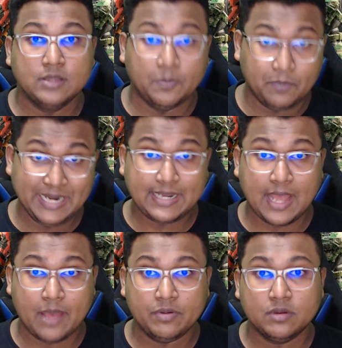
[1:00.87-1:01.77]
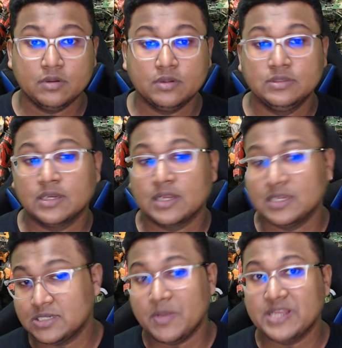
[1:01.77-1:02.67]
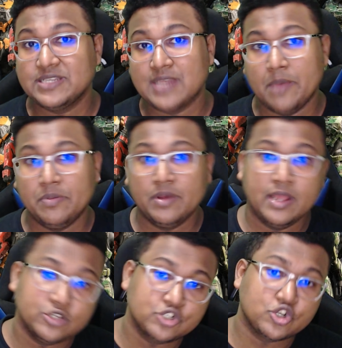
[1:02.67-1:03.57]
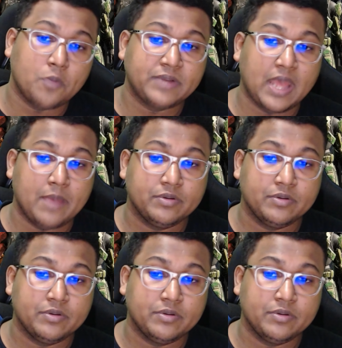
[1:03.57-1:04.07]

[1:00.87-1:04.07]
Play tab, the Customize tab, and the Shop tab.